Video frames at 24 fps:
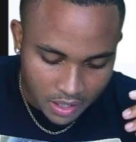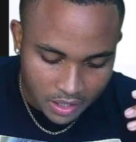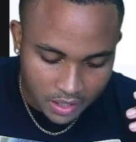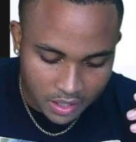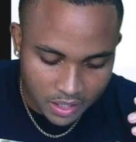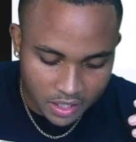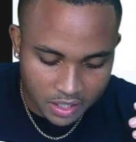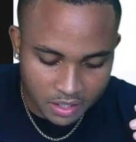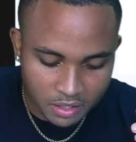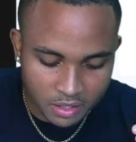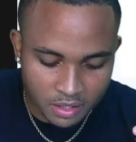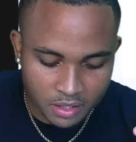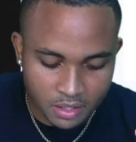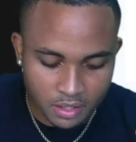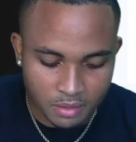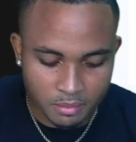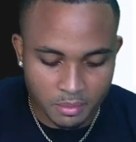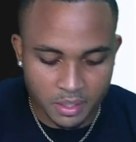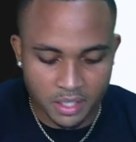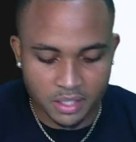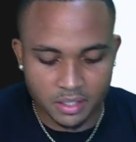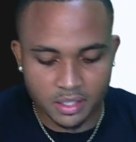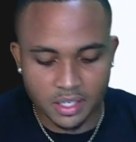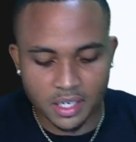This
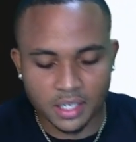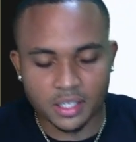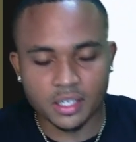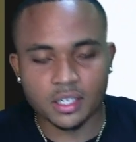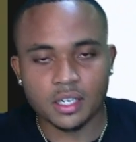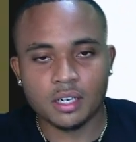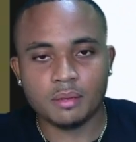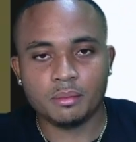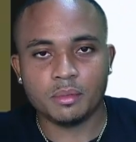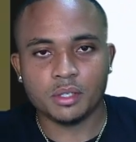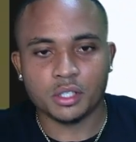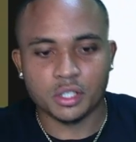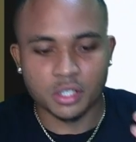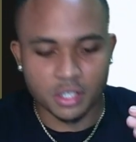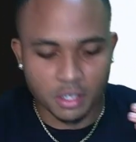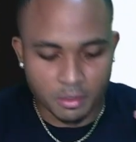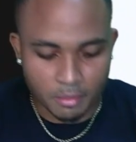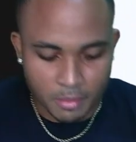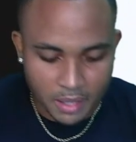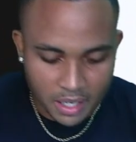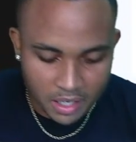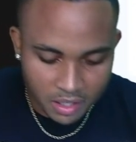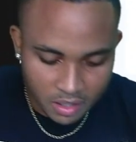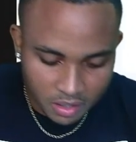means that the commercial
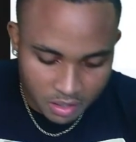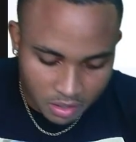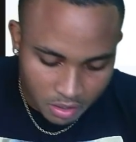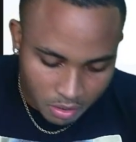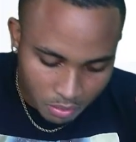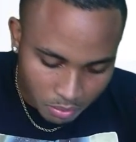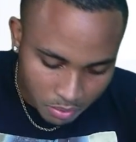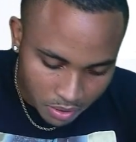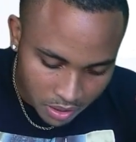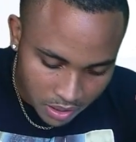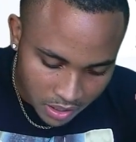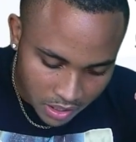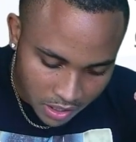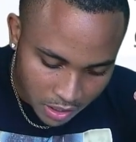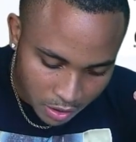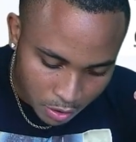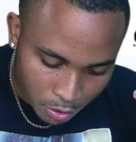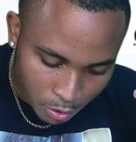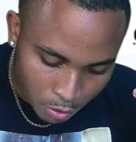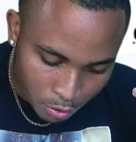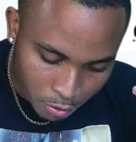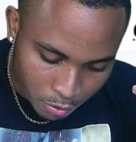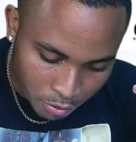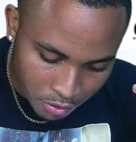banks will
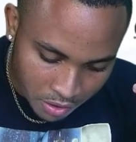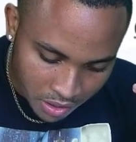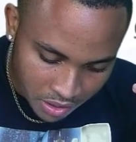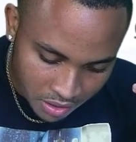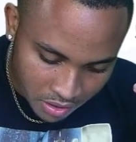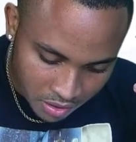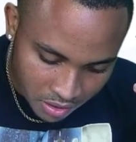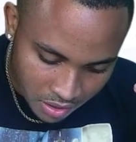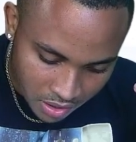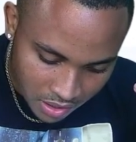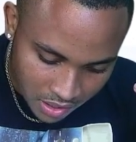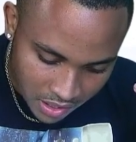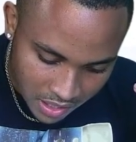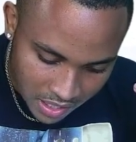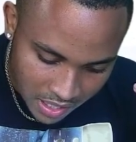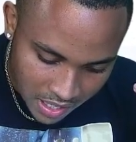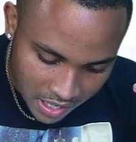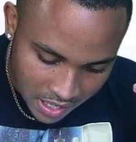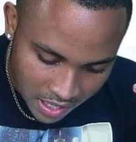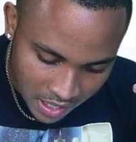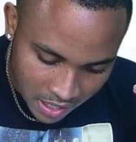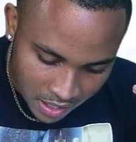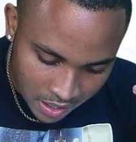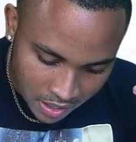increase
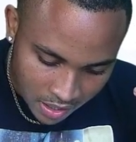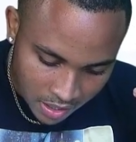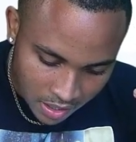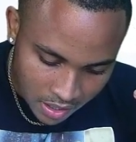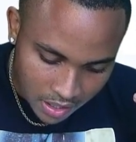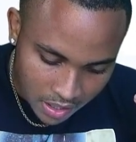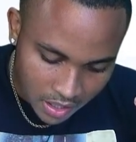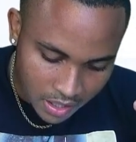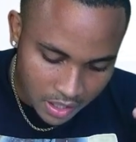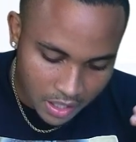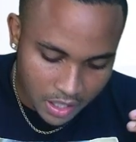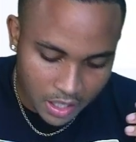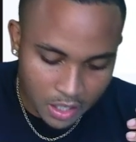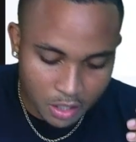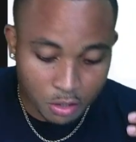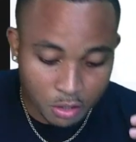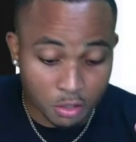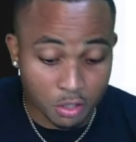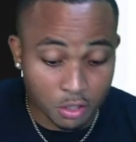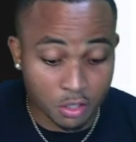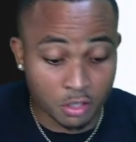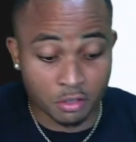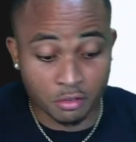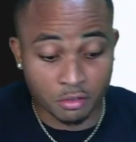their
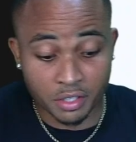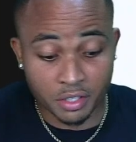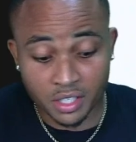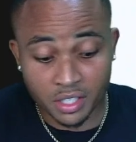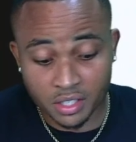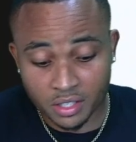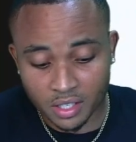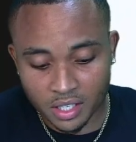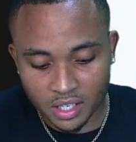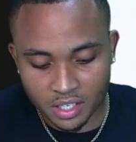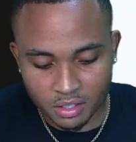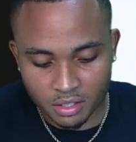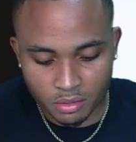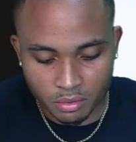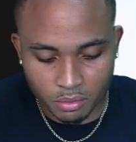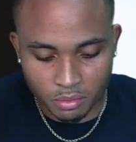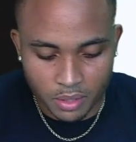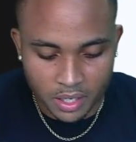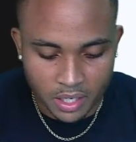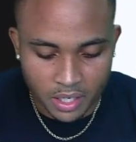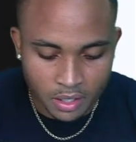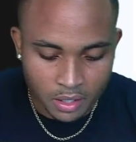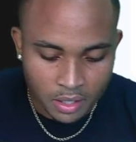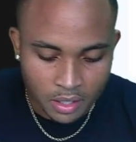interest rates as
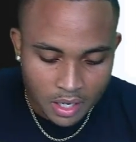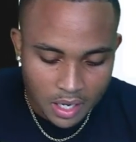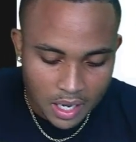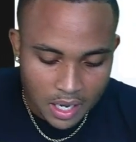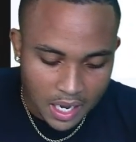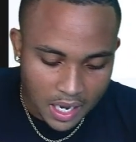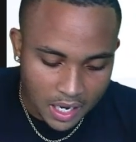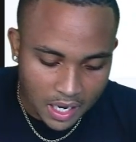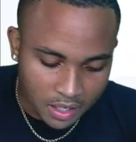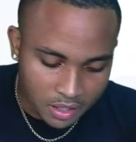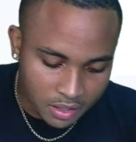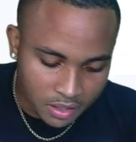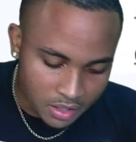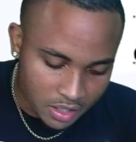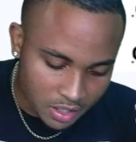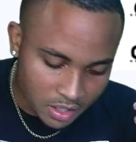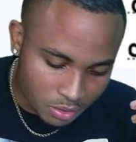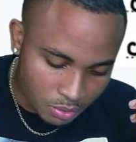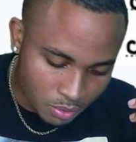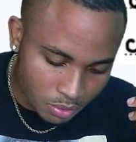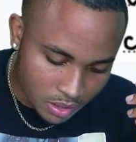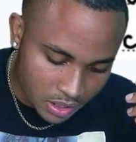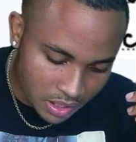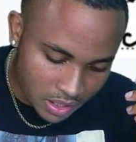well, and
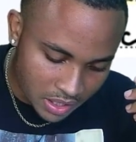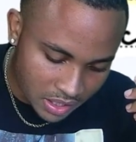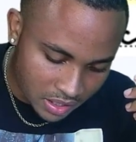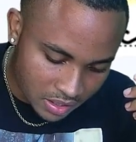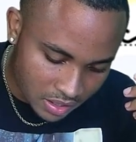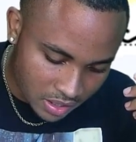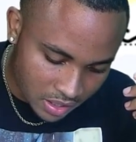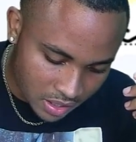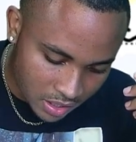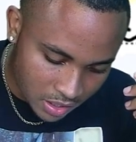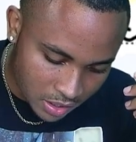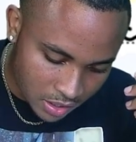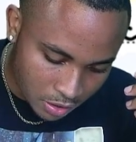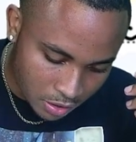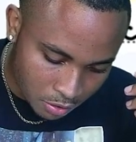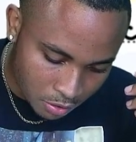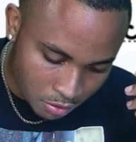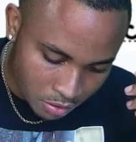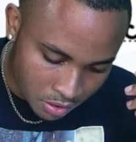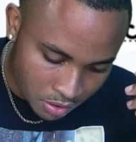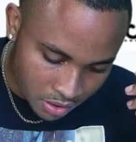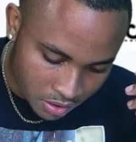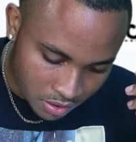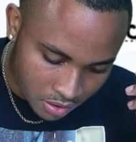this will lead to a
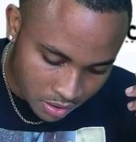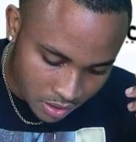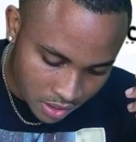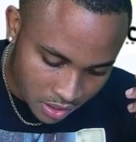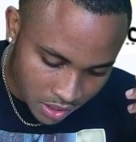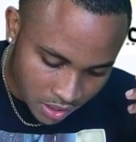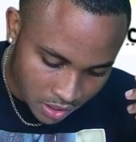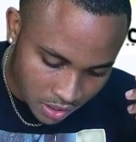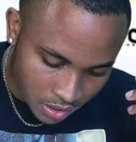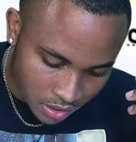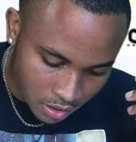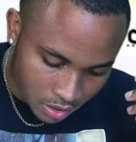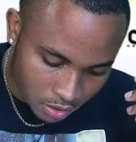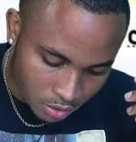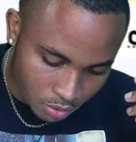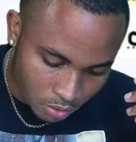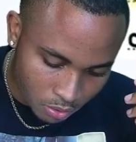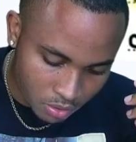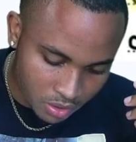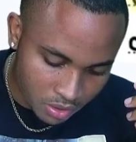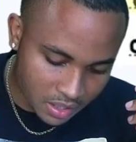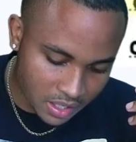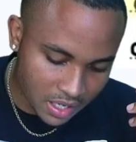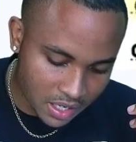decrease in
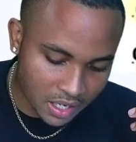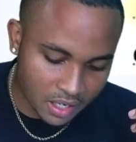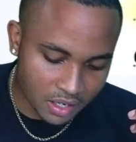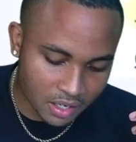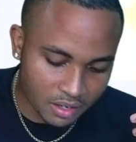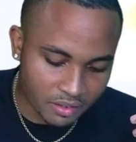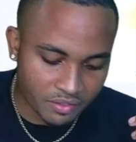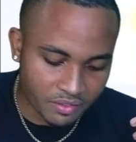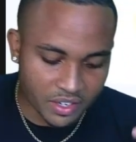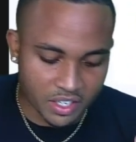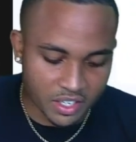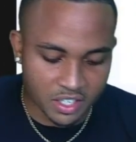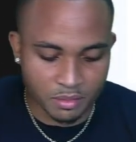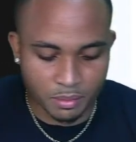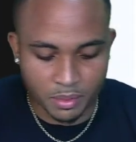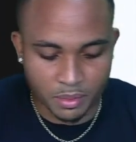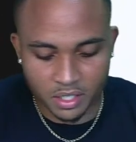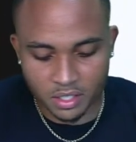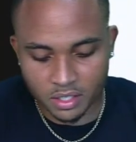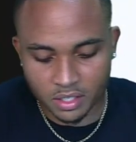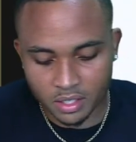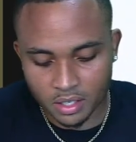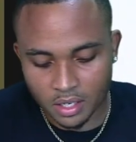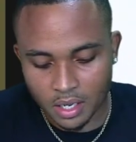loans and
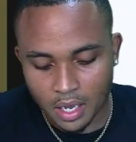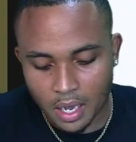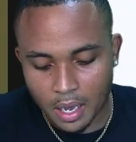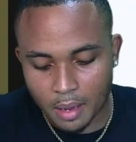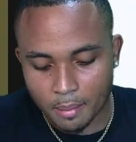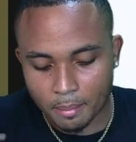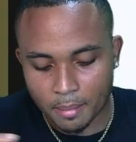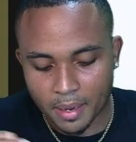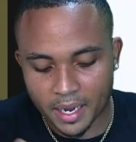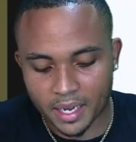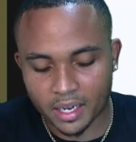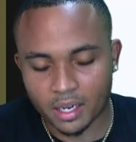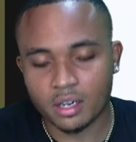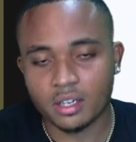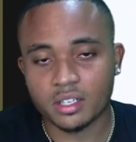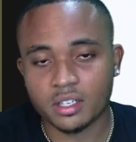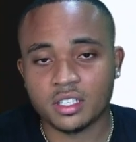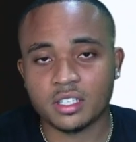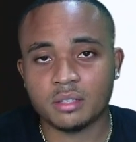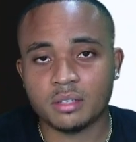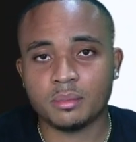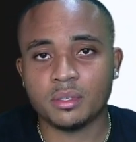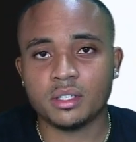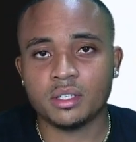investments by
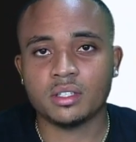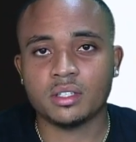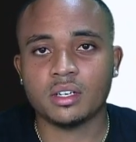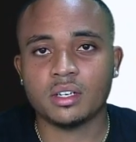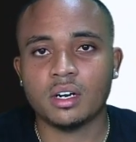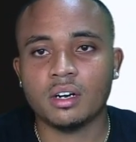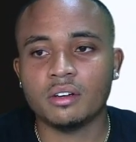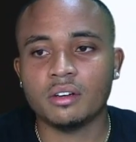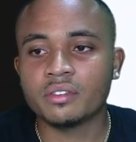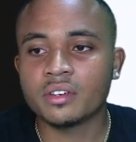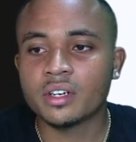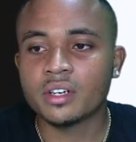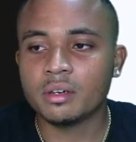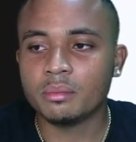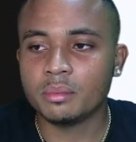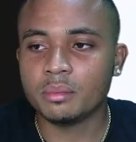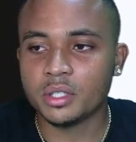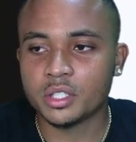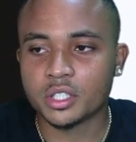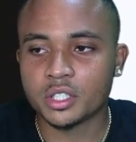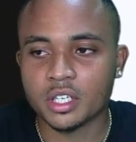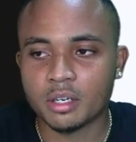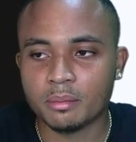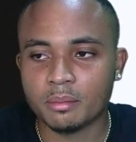customers of
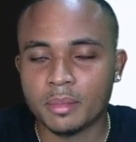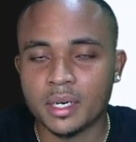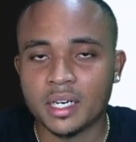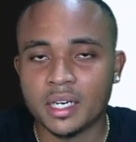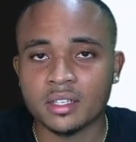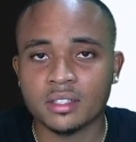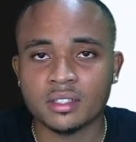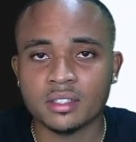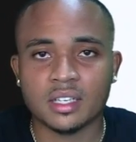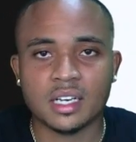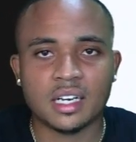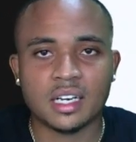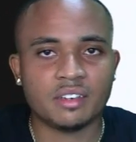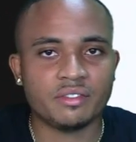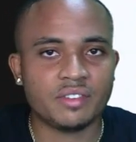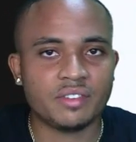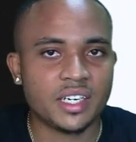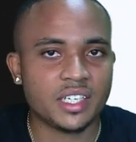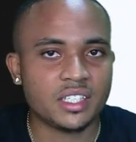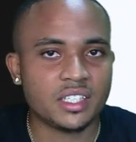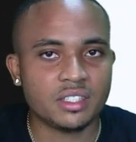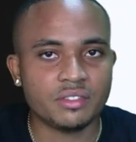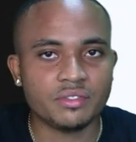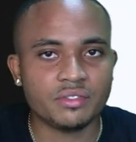commercial banks, and
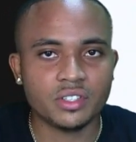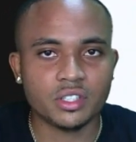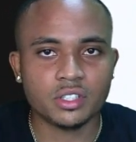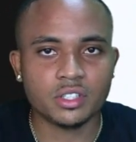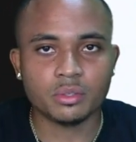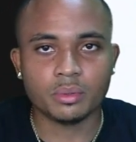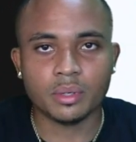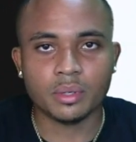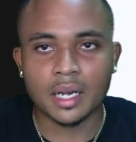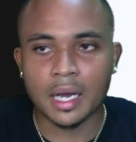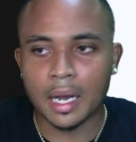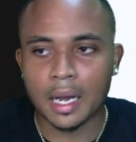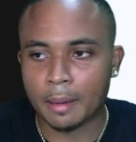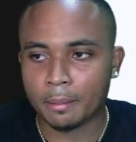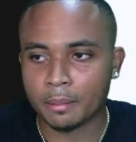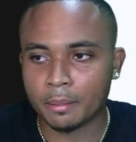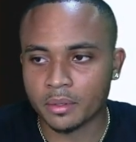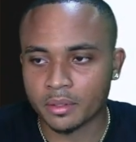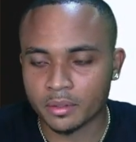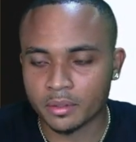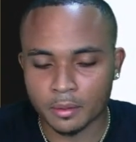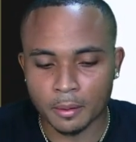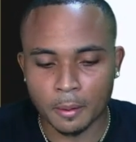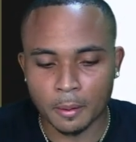vice versa will
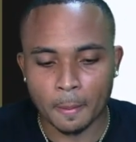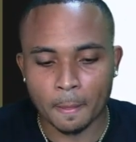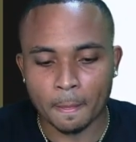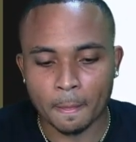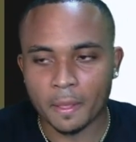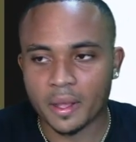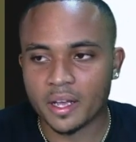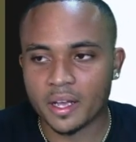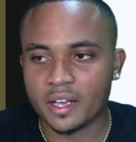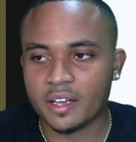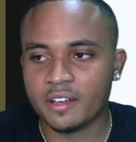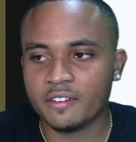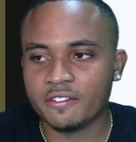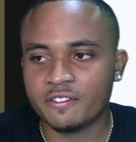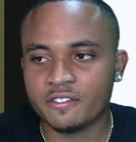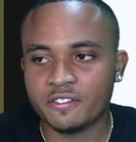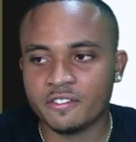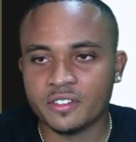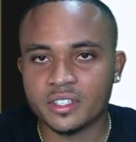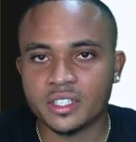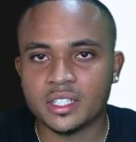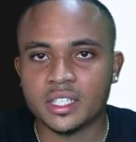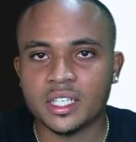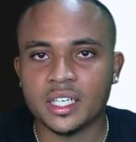happen
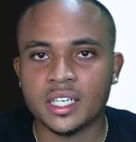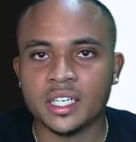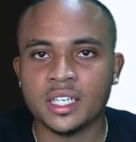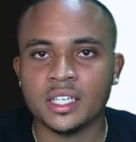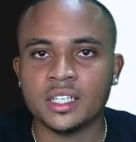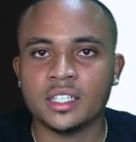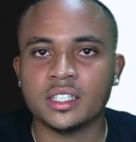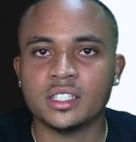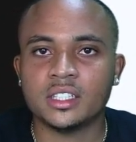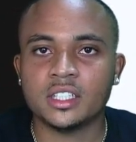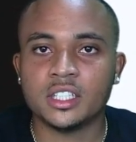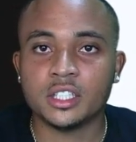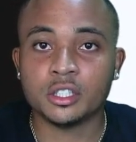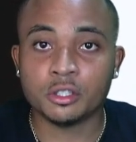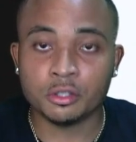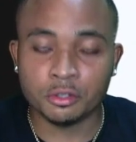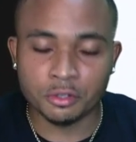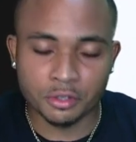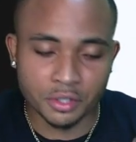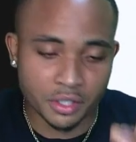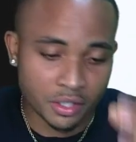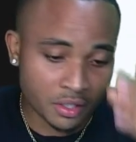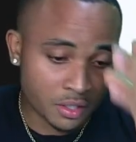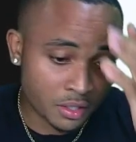if they
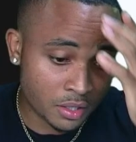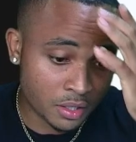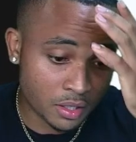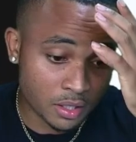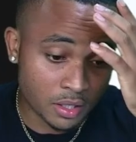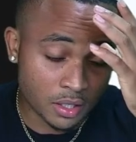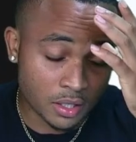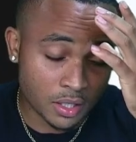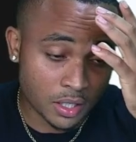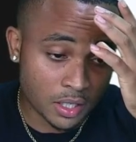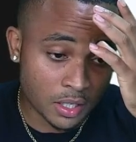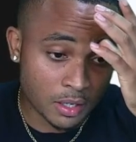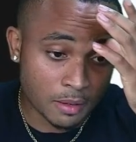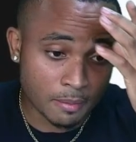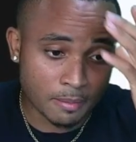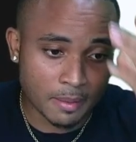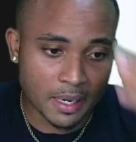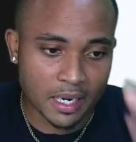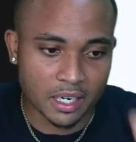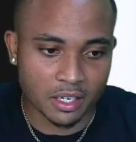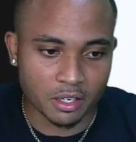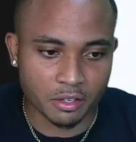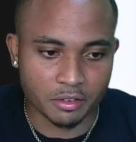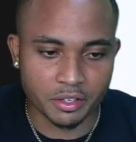decrease the
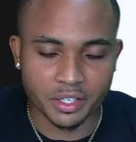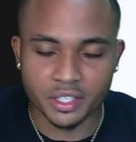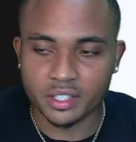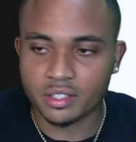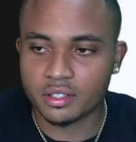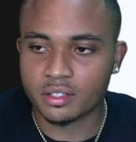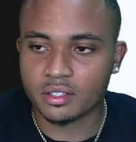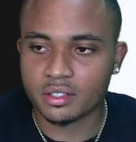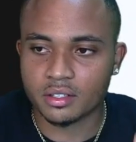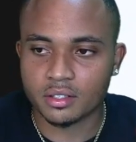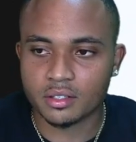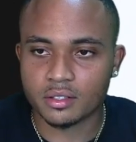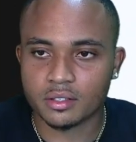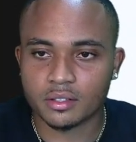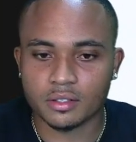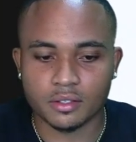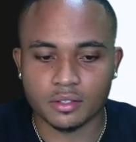bank rates.